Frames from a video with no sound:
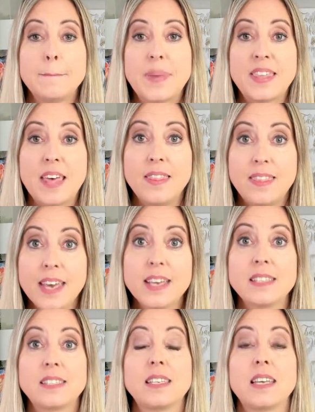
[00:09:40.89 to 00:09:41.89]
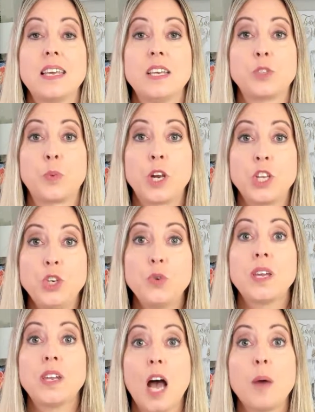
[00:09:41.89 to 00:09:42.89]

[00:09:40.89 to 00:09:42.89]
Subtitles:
But then this is where you can